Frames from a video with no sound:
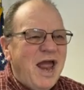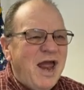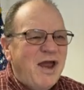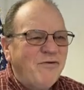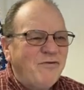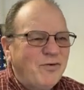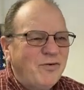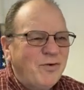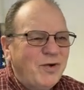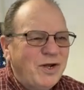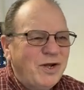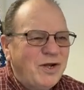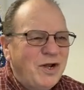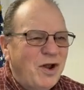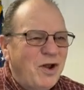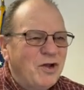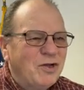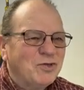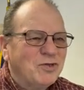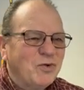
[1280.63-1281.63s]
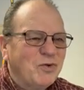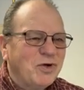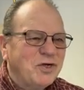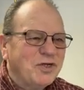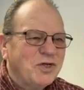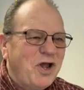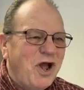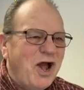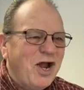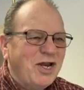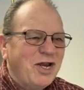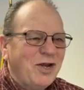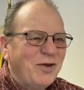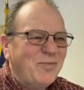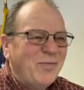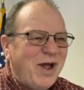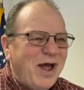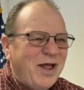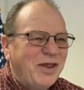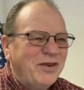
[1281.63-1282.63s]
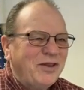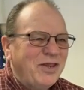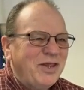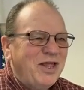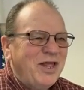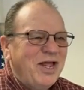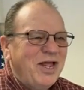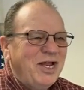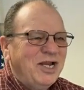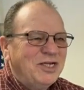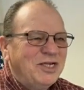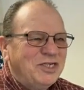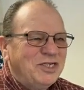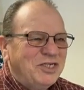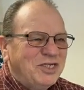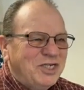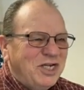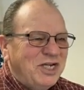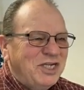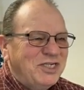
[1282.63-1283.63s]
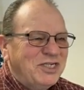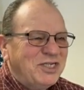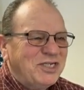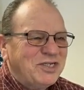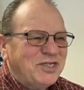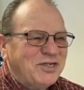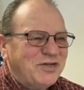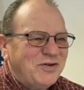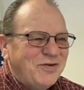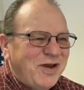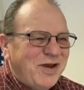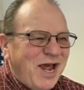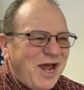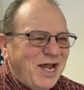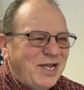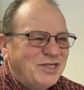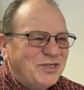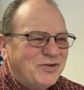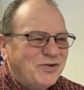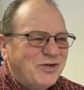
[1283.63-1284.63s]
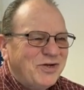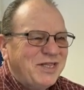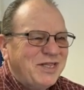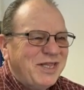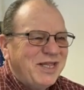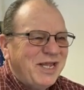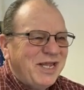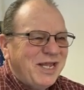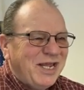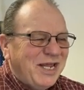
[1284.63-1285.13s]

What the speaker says: everyone knows we're talking about Jesus of Nazareth.